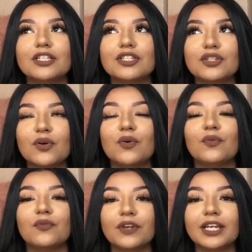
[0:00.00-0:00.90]

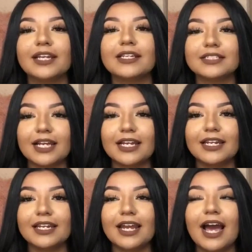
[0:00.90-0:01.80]
so freaking
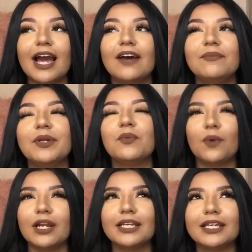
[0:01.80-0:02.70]
excited. I have been
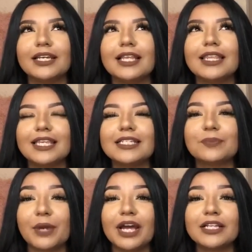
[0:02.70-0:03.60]
wanting
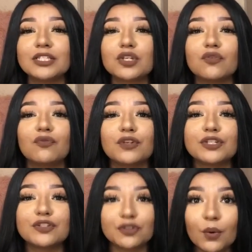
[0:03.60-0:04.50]
these pants for
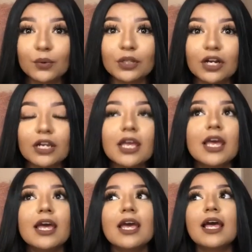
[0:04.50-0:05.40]
so long.
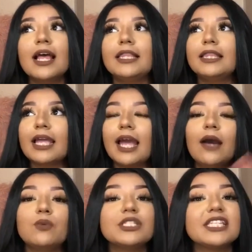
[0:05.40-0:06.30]
like
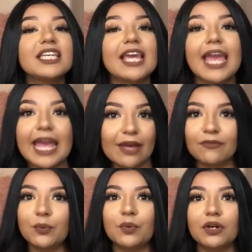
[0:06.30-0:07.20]
I would see
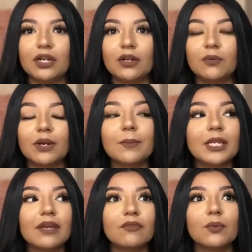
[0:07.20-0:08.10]
everyone, and when I
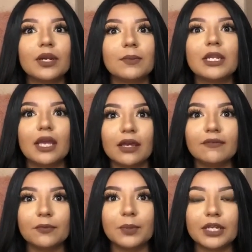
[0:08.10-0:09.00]
mean everyone, I mean
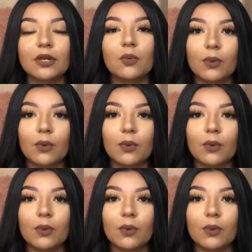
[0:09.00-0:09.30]
everybody